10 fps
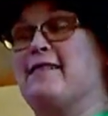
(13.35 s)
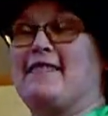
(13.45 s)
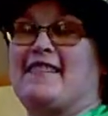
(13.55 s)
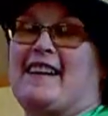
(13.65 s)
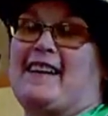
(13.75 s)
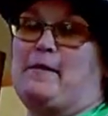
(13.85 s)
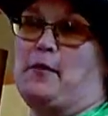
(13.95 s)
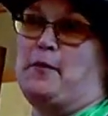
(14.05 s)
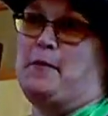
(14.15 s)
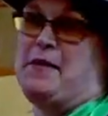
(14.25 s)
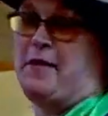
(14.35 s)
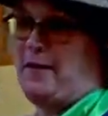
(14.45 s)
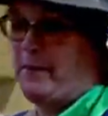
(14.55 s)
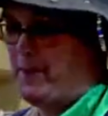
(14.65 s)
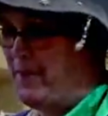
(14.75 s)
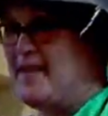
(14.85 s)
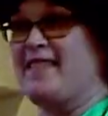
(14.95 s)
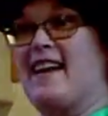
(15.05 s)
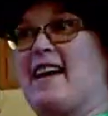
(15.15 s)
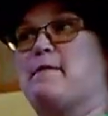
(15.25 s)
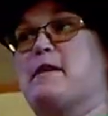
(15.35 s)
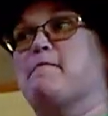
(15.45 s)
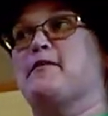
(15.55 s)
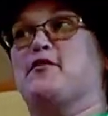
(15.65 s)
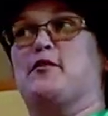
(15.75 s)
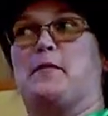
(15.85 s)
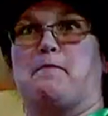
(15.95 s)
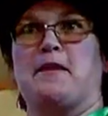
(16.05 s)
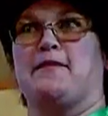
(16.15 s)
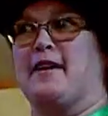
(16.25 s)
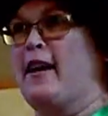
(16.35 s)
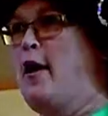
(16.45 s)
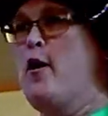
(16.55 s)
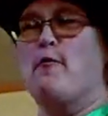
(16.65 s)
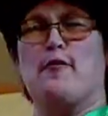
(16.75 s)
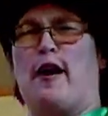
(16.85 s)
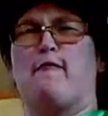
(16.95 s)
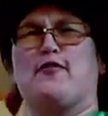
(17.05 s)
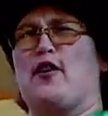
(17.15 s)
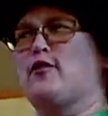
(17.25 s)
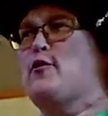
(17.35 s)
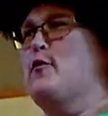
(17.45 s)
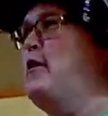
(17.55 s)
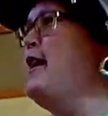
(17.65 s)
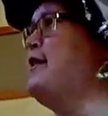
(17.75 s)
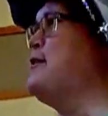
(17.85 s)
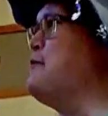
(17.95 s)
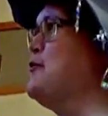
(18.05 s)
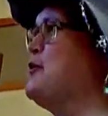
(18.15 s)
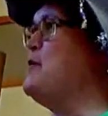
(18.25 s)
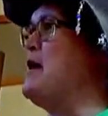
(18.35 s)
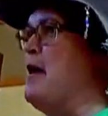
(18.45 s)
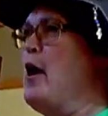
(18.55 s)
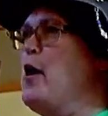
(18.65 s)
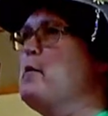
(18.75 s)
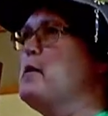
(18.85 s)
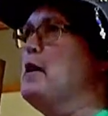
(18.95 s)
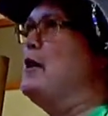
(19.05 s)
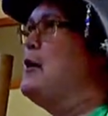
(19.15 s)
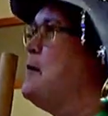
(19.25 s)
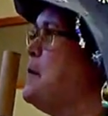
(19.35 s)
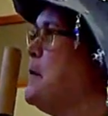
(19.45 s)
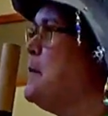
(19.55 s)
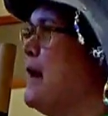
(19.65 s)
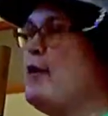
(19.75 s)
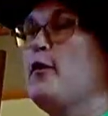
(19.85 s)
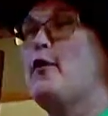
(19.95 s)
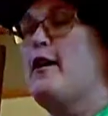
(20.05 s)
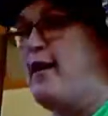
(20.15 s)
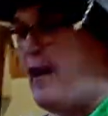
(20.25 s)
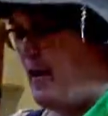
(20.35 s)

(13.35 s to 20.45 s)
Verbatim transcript: I was not able to be there. Instead, I got my apprenticeship at Pennsic, where I was also not supposed to be, but I don't know how that